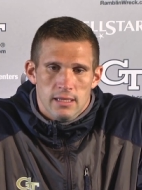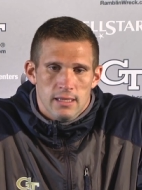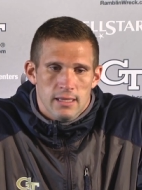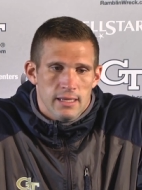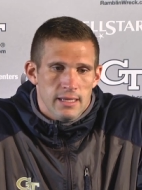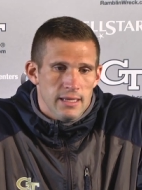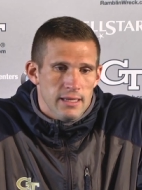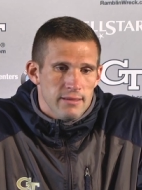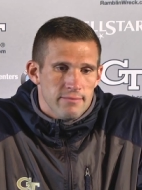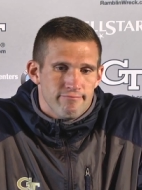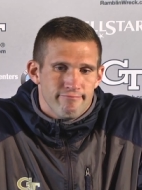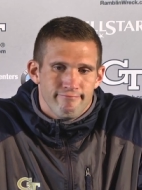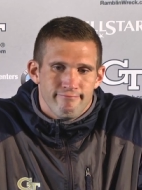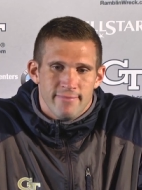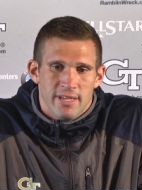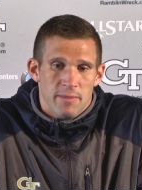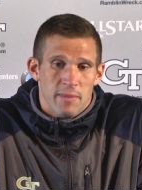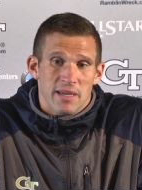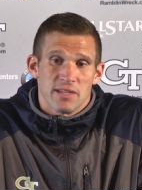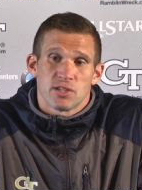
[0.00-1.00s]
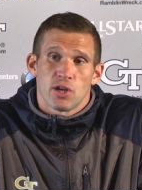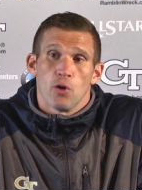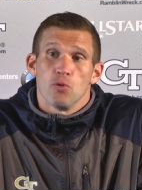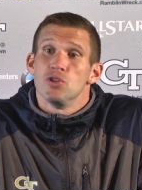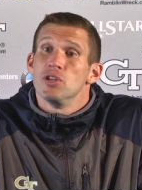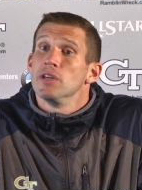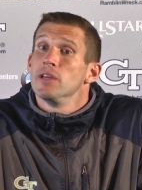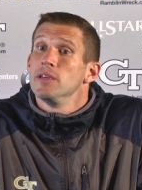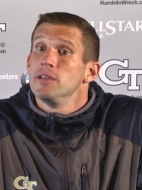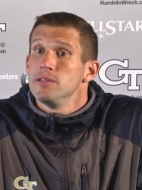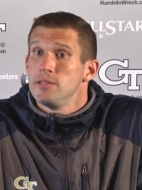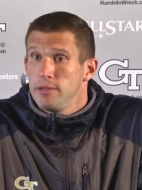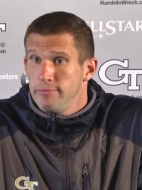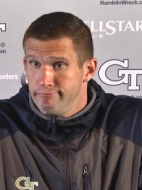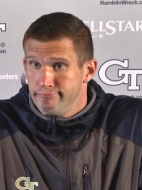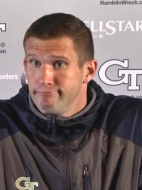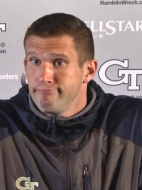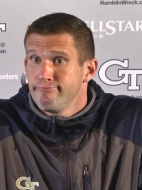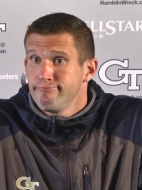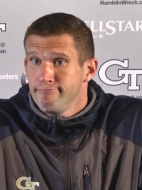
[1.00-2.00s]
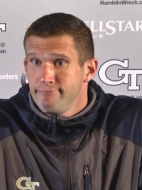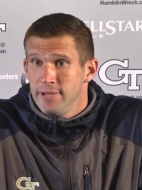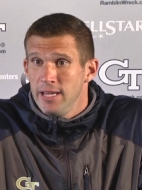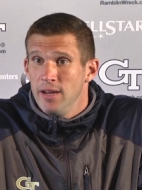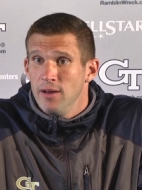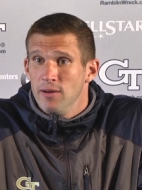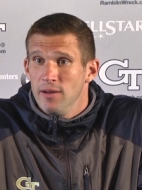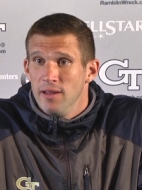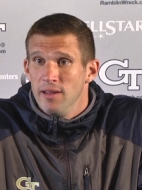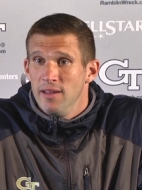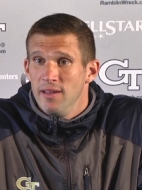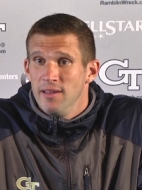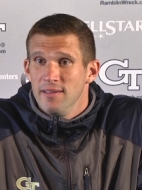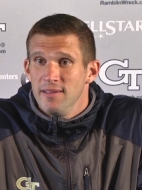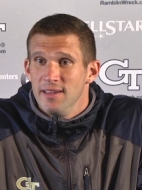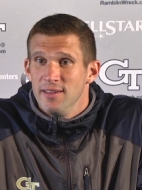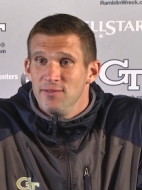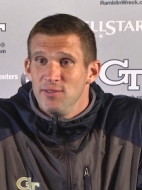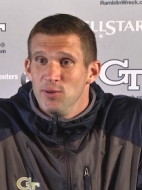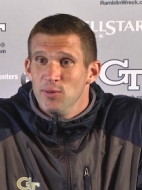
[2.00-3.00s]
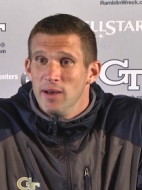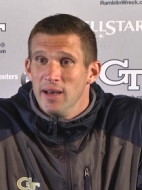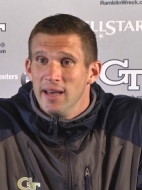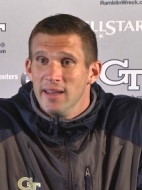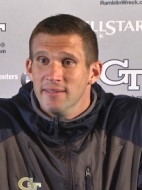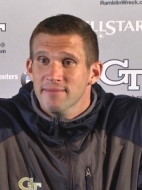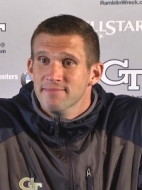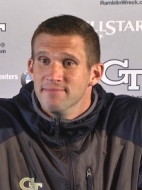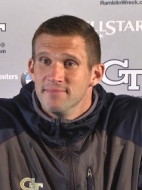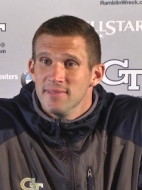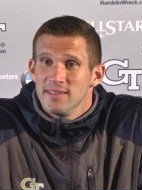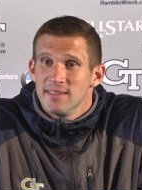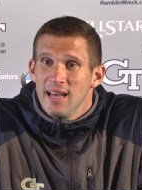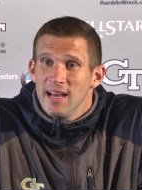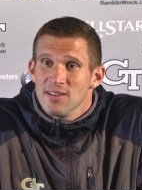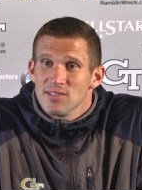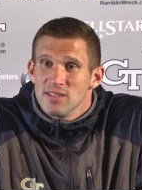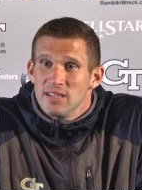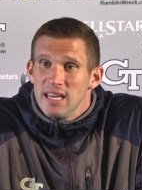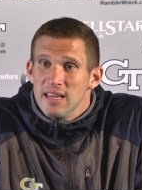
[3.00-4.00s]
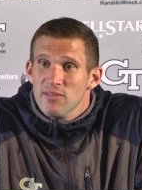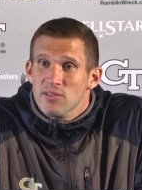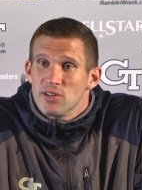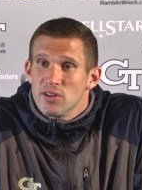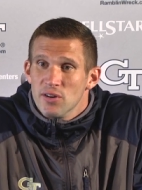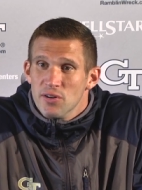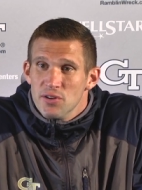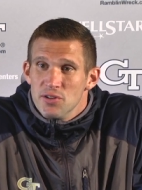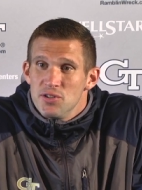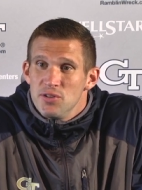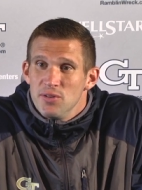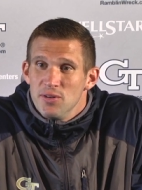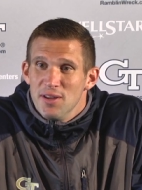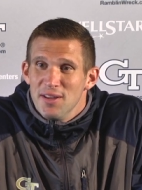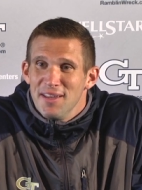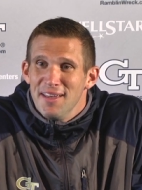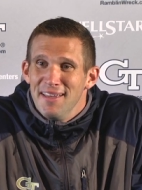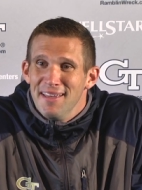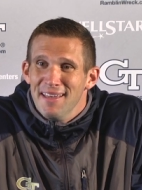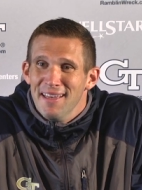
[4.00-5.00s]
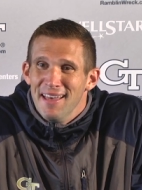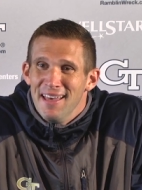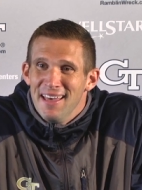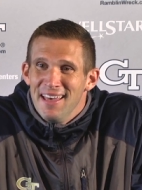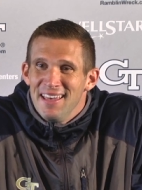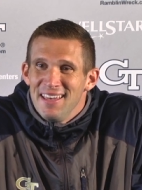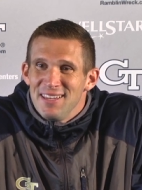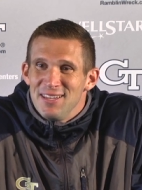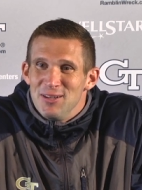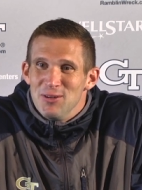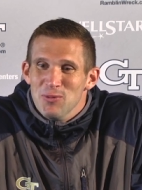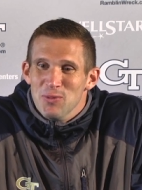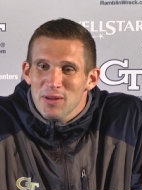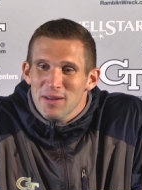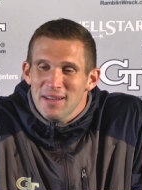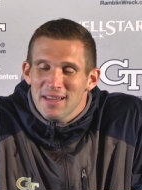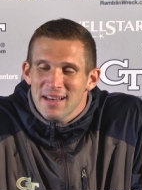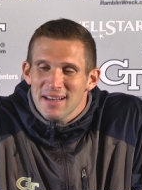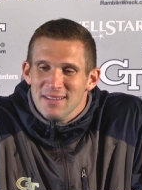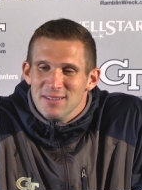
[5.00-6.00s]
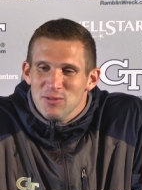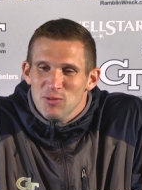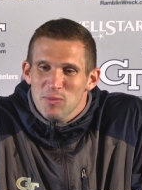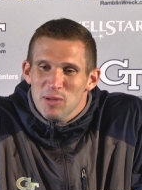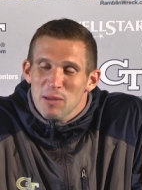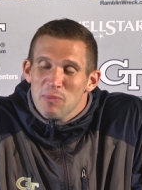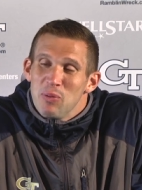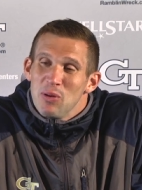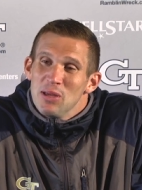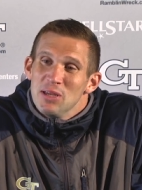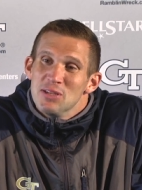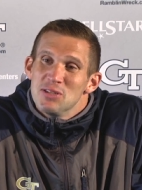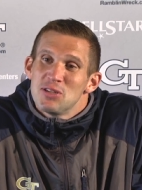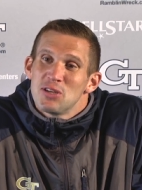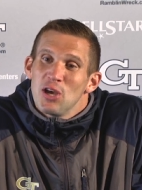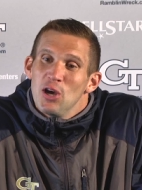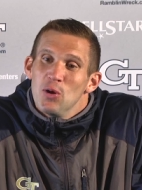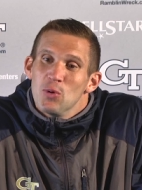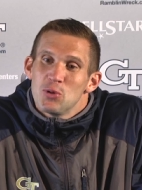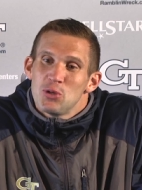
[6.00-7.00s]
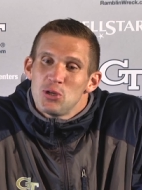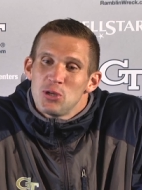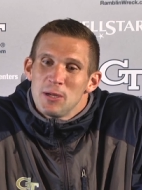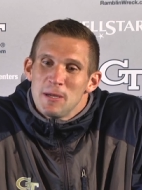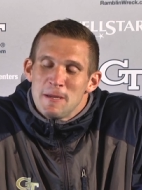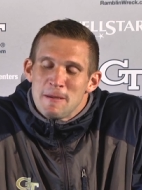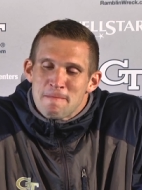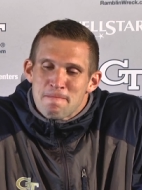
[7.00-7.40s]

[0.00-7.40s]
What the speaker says: He makes coaching easy. You know, if you had 1,000 David Currys, you'd be a pleased coach.